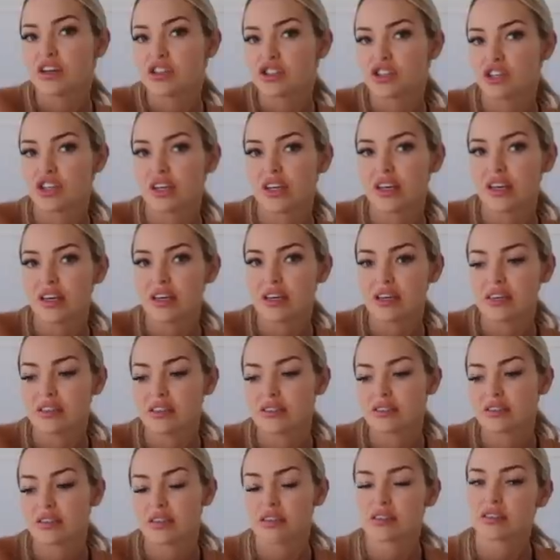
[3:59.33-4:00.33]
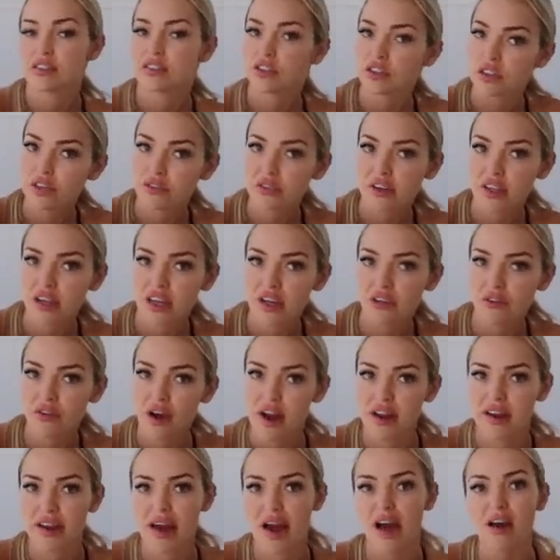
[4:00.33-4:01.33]
She is still living in here
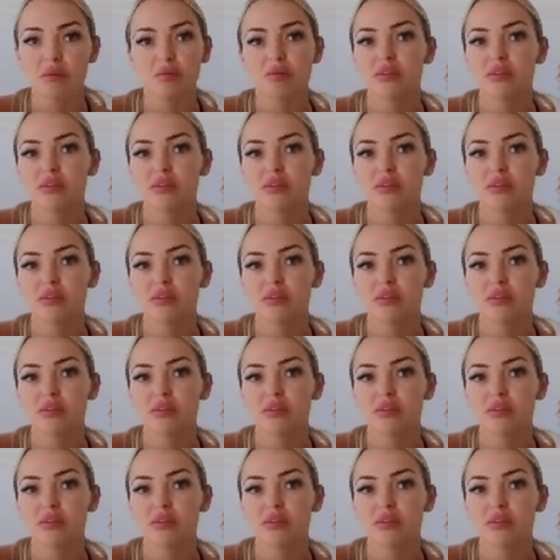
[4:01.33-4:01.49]
right now,